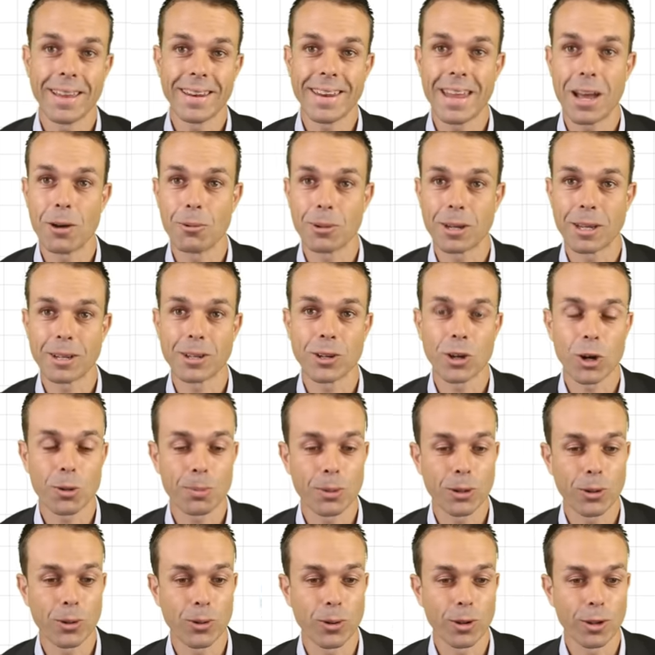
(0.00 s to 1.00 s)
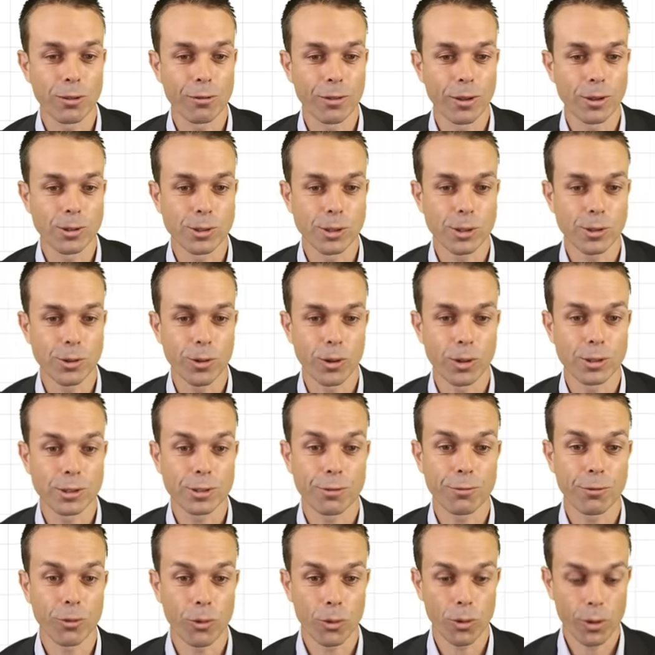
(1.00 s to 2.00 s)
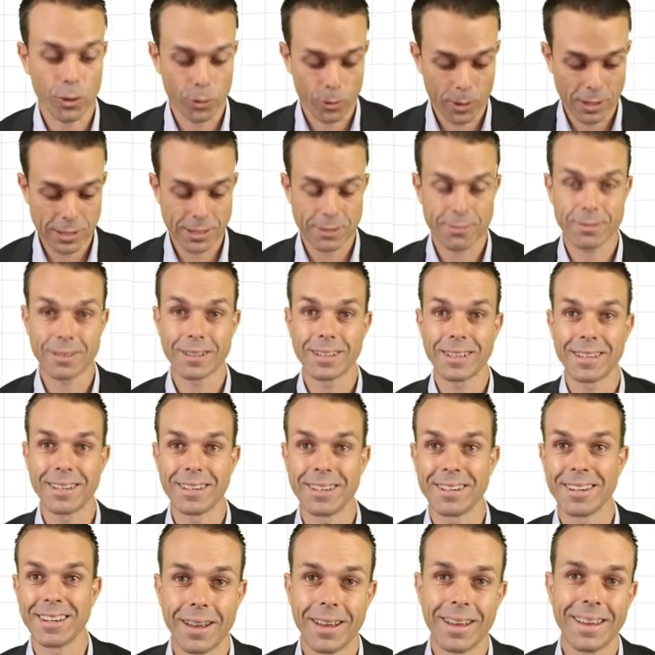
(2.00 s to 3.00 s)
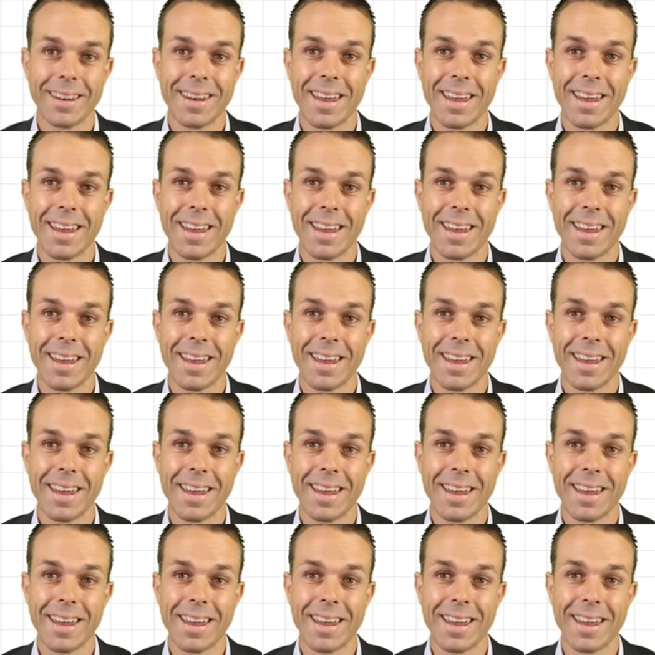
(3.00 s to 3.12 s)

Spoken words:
Now we can copy all of those across for the rest of the year.